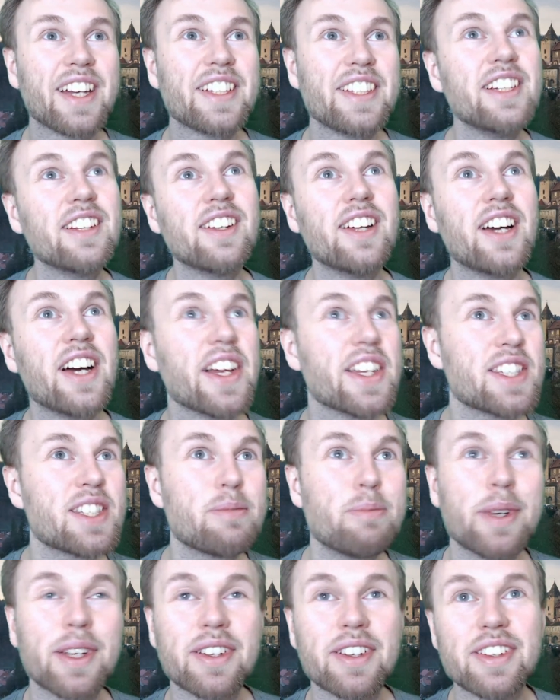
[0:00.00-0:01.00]
ideal
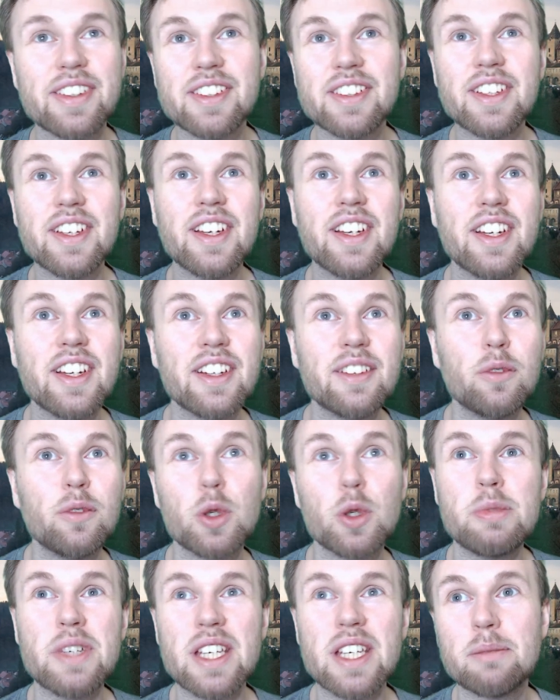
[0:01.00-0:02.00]
husband
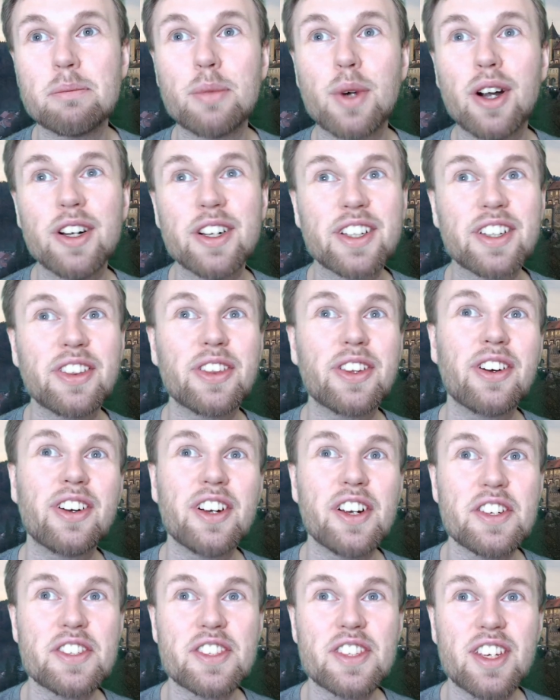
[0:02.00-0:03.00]
would be Mark
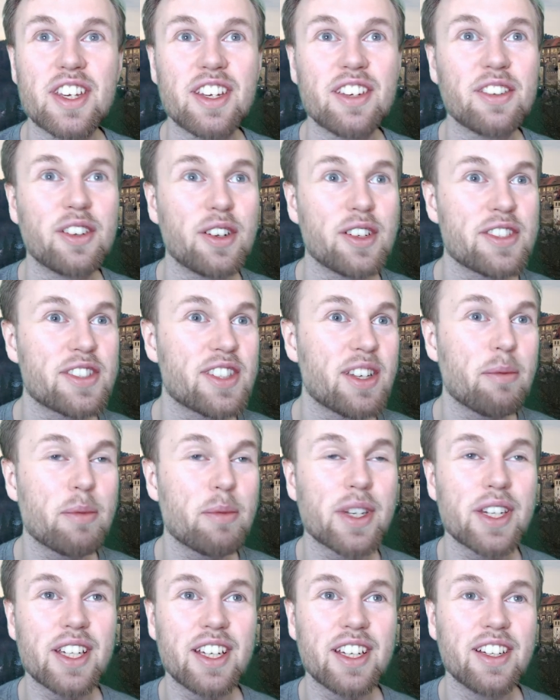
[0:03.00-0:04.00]
Darcy, or
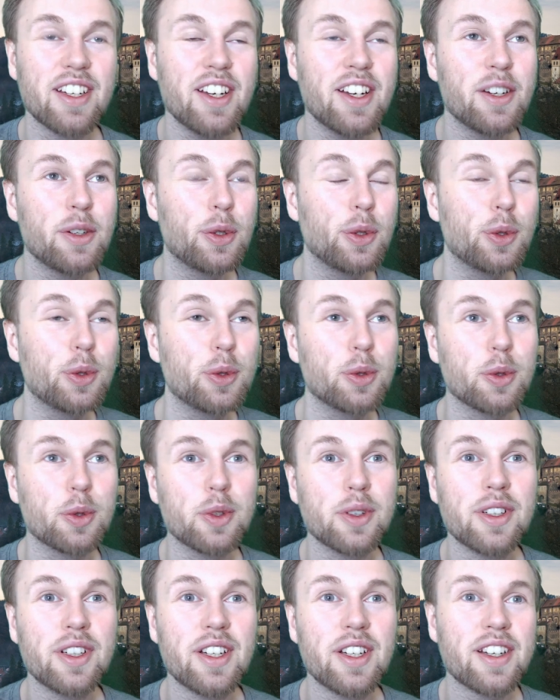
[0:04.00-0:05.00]
somebody who
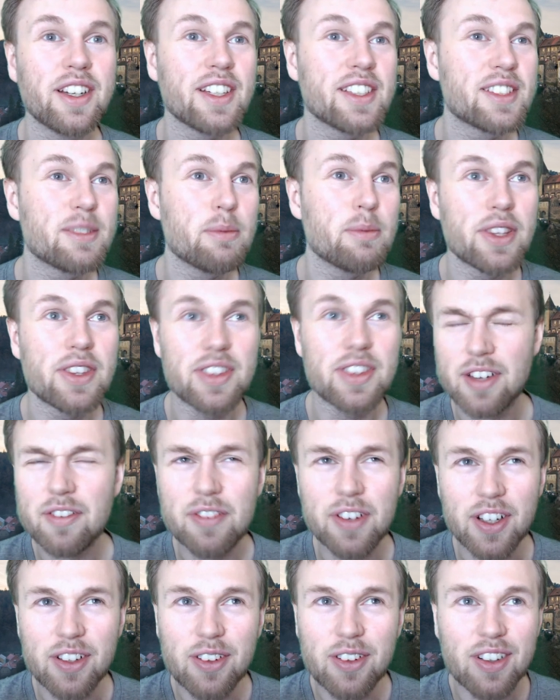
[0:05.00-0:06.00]
is a bit
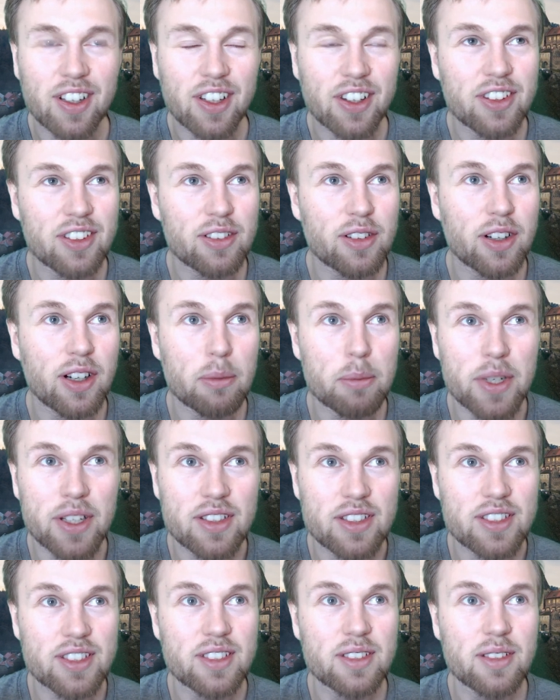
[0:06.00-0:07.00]
difficult or a
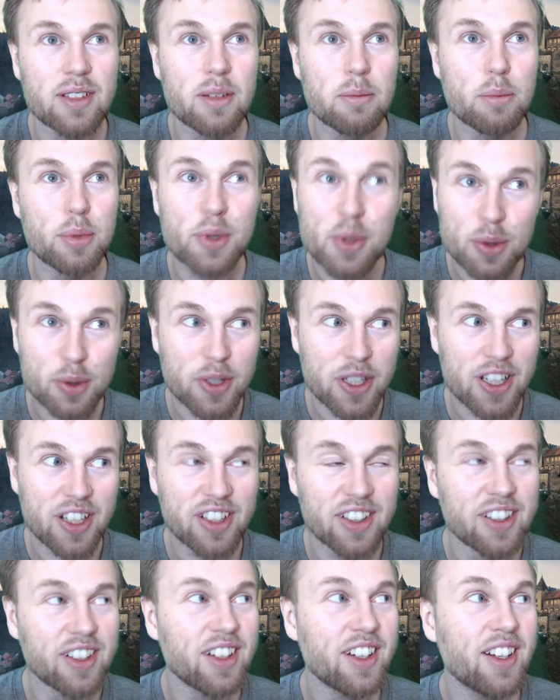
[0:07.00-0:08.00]
bit
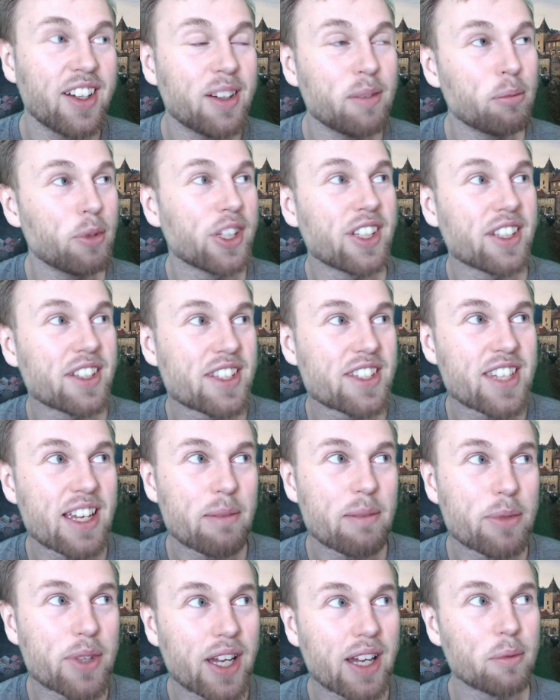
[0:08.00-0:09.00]
broody, but at the
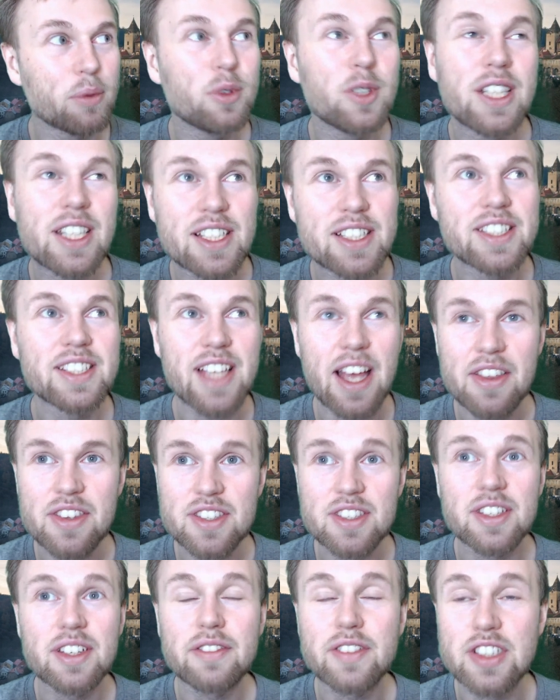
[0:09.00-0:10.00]
same time really
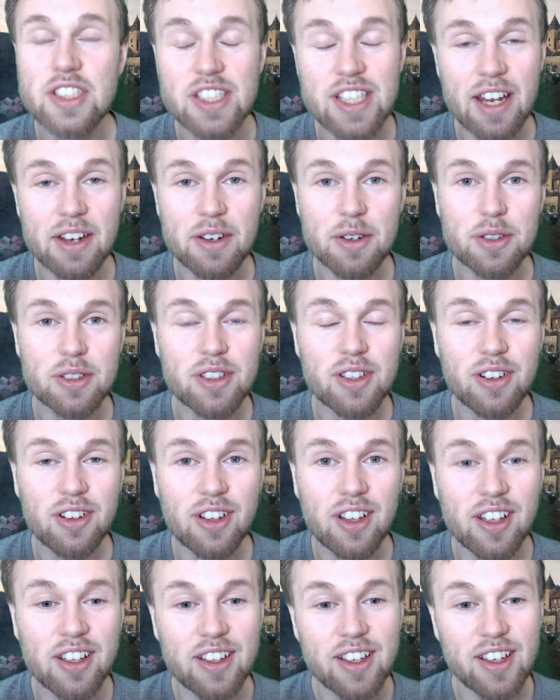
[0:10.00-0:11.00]
sensitive and gentle.